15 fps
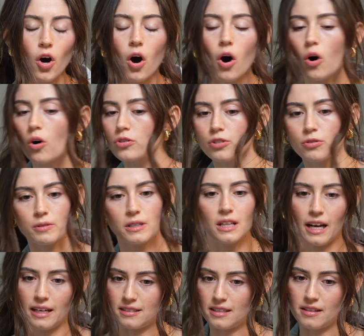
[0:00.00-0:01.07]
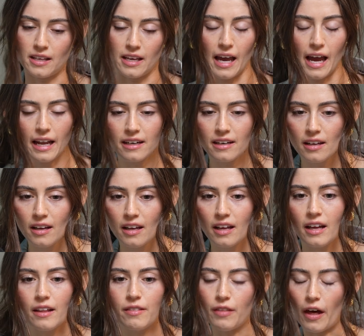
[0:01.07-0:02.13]
all to realize in the end
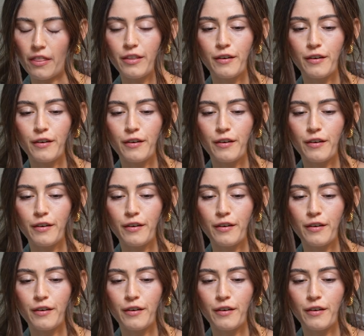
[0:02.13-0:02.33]
that